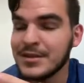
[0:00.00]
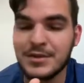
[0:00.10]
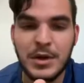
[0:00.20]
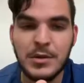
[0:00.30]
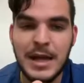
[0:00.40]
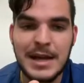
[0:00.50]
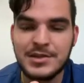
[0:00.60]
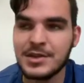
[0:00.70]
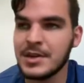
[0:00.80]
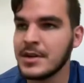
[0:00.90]
you know, last
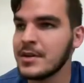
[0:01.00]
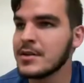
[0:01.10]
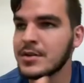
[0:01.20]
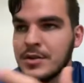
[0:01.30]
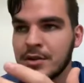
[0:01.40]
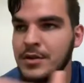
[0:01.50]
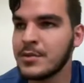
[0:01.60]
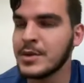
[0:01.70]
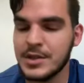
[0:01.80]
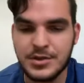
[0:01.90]
year, you literally
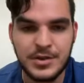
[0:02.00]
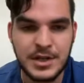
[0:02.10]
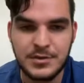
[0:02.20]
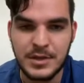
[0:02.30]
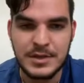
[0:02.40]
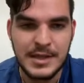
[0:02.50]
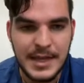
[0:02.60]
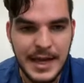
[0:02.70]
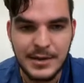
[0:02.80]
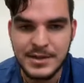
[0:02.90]
run a stretch run to the
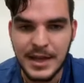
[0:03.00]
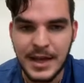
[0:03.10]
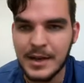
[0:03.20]
outside